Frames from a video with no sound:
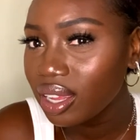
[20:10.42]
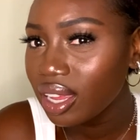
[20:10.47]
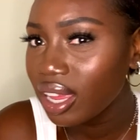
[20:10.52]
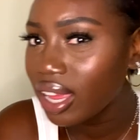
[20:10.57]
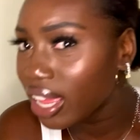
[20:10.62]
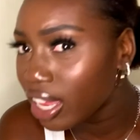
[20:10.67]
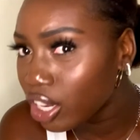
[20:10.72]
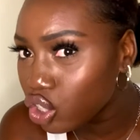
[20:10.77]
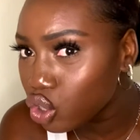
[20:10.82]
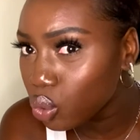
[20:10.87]

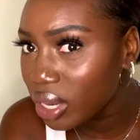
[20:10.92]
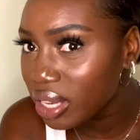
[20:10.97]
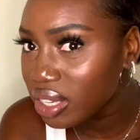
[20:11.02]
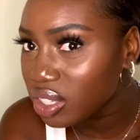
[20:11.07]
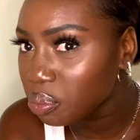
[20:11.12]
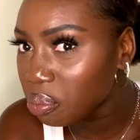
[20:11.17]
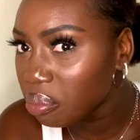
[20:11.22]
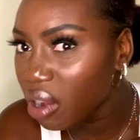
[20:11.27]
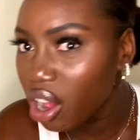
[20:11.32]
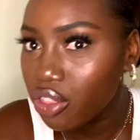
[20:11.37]
into his
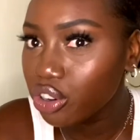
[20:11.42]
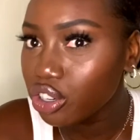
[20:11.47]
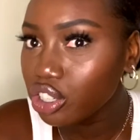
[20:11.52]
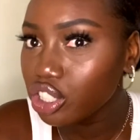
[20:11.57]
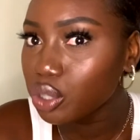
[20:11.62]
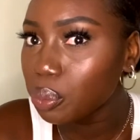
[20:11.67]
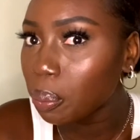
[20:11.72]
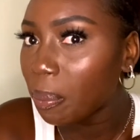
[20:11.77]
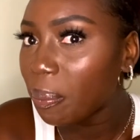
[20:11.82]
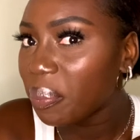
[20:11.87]

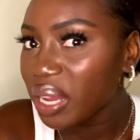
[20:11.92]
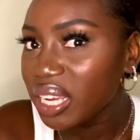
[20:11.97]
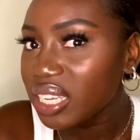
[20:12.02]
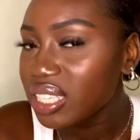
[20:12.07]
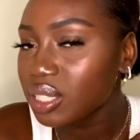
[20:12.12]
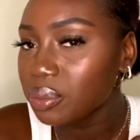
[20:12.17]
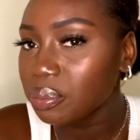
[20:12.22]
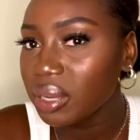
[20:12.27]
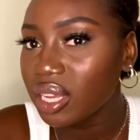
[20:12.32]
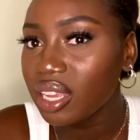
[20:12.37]
mother's
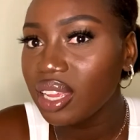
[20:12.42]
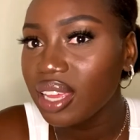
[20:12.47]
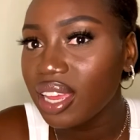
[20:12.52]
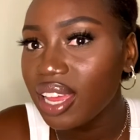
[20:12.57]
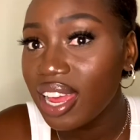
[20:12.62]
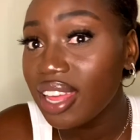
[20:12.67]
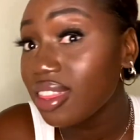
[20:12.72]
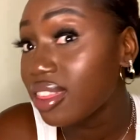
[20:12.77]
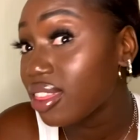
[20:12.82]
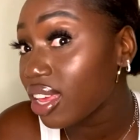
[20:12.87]
basement
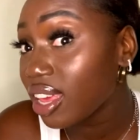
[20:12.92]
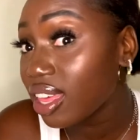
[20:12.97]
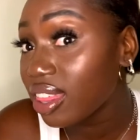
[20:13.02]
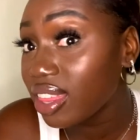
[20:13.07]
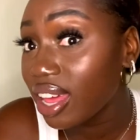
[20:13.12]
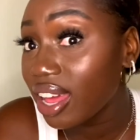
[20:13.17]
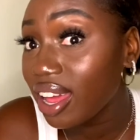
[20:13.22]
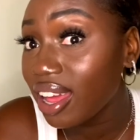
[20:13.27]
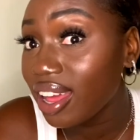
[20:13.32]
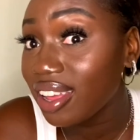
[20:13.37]
and think
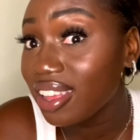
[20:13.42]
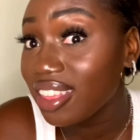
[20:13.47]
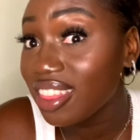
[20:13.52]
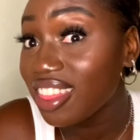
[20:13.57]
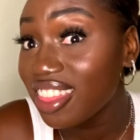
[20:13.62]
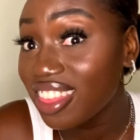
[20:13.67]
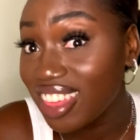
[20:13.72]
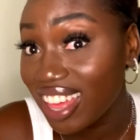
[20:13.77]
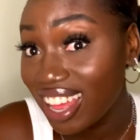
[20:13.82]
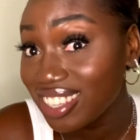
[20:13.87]
that
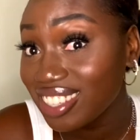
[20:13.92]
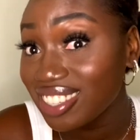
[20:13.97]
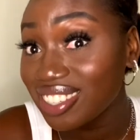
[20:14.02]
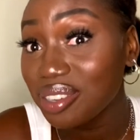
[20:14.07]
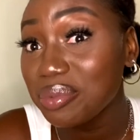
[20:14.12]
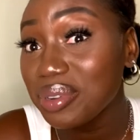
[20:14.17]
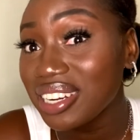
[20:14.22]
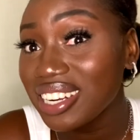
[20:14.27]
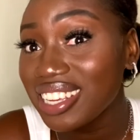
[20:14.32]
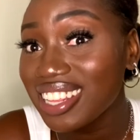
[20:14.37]
that's
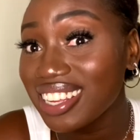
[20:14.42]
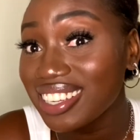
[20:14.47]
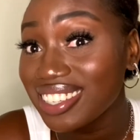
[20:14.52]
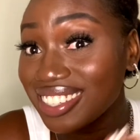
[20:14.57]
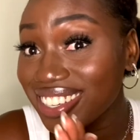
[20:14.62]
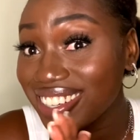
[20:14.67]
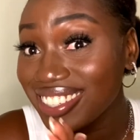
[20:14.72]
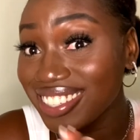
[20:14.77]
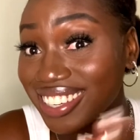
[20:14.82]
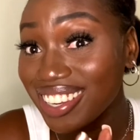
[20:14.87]
somebody that's
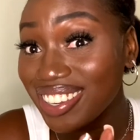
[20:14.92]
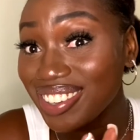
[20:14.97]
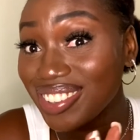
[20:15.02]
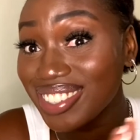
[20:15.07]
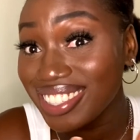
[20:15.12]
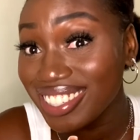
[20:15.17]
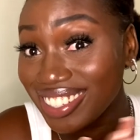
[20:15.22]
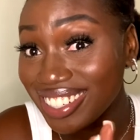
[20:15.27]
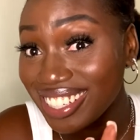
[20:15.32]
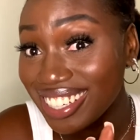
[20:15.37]
going to take you
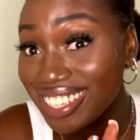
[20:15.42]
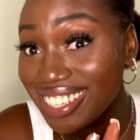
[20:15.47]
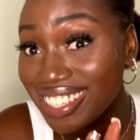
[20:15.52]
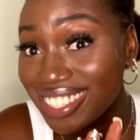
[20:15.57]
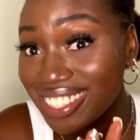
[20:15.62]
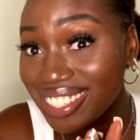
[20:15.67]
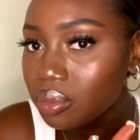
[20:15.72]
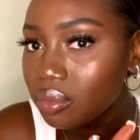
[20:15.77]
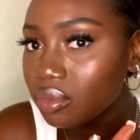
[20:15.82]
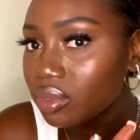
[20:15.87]

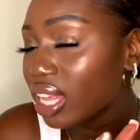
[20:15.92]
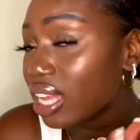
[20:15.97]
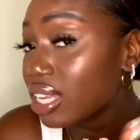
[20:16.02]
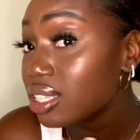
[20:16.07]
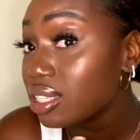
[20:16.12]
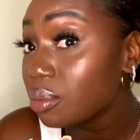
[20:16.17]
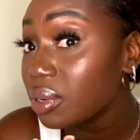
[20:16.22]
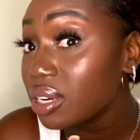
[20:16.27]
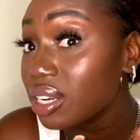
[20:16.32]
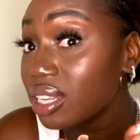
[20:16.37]
serious? That's
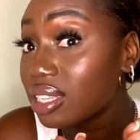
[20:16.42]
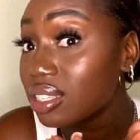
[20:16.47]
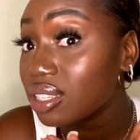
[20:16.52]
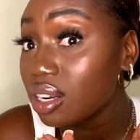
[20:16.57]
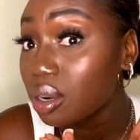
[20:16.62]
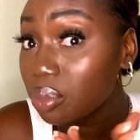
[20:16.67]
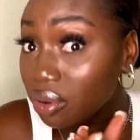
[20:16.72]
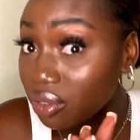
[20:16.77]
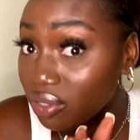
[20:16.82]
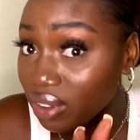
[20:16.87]
somebody that's going
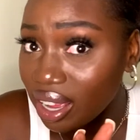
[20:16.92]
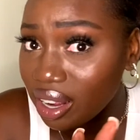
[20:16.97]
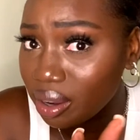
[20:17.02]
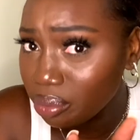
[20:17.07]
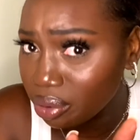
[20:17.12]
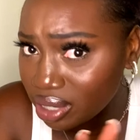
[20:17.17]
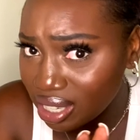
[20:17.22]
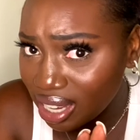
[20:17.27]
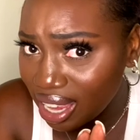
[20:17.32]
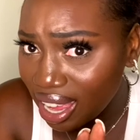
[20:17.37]
to provide and
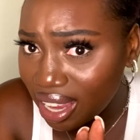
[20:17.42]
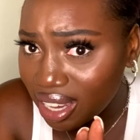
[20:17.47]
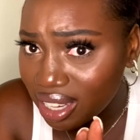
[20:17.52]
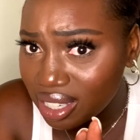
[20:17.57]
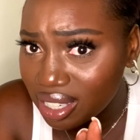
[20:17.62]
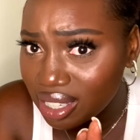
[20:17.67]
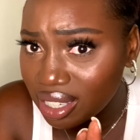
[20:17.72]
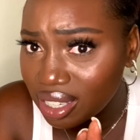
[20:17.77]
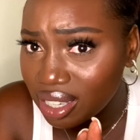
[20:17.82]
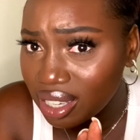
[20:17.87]

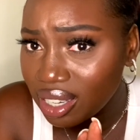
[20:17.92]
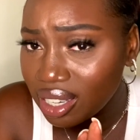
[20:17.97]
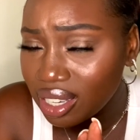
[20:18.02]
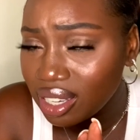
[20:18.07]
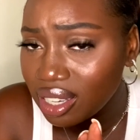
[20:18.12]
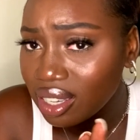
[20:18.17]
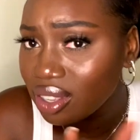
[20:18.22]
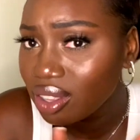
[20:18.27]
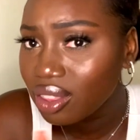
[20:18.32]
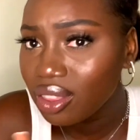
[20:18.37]
protect?
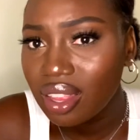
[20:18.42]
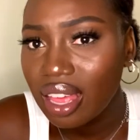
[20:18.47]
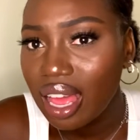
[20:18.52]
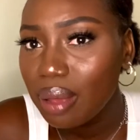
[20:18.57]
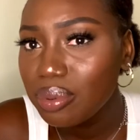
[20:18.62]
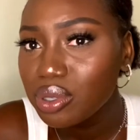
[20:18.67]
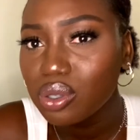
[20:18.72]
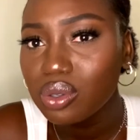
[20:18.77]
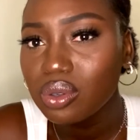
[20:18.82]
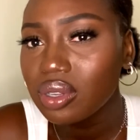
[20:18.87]

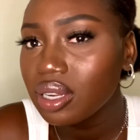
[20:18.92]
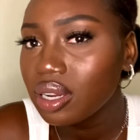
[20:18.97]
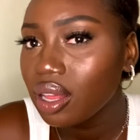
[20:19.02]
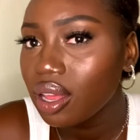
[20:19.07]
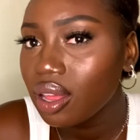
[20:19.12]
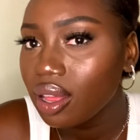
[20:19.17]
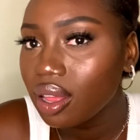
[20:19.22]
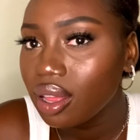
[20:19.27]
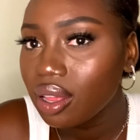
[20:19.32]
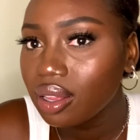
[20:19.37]
Absolutely
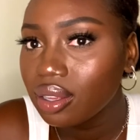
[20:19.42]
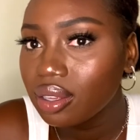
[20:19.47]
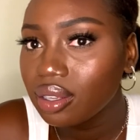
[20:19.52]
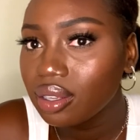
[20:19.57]
not.